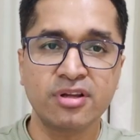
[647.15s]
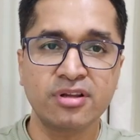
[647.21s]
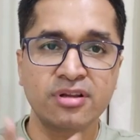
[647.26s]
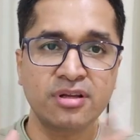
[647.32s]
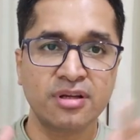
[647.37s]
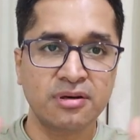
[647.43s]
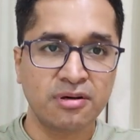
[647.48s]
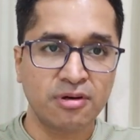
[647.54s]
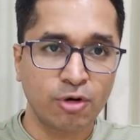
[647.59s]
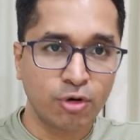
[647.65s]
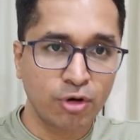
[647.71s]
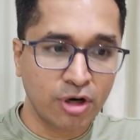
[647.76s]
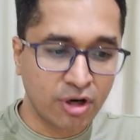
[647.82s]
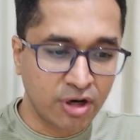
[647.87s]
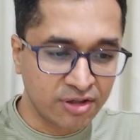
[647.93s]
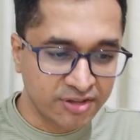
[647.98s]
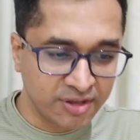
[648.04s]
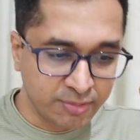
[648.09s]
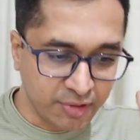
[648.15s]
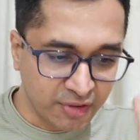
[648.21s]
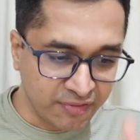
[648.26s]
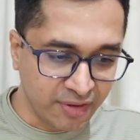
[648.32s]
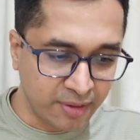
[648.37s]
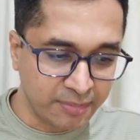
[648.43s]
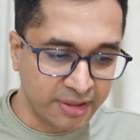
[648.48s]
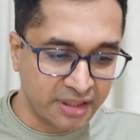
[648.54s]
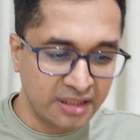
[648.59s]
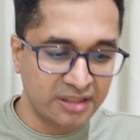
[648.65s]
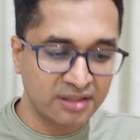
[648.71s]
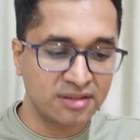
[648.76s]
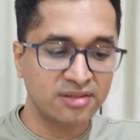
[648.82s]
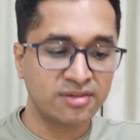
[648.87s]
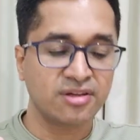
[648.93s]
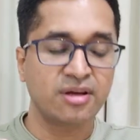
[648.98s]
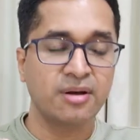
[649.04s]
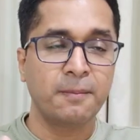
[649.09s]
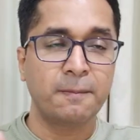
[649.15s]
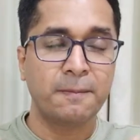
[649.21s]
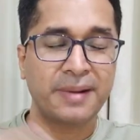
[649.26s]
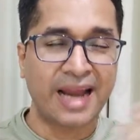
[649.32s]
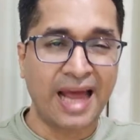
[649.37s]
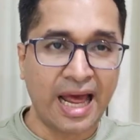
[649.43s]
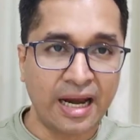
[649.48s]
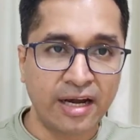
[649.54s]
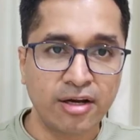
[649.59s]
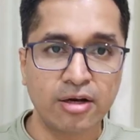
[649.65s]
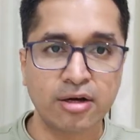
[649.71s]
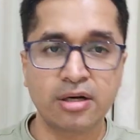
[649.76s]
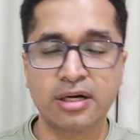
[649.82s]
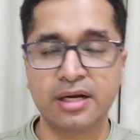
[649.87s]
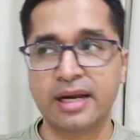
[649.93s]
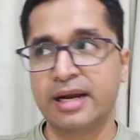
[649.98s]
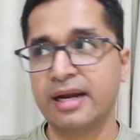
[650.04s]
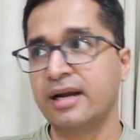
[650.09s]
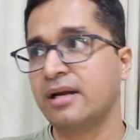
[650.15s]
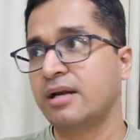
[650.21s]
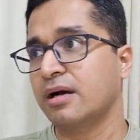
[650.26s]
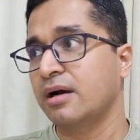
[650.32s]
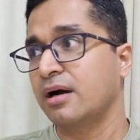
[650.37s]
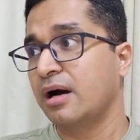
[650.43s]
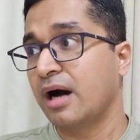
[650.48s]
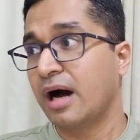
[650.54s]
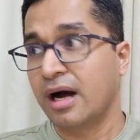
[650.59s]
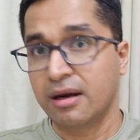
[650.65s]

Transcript: on the whole concept of abundance, plan your debt,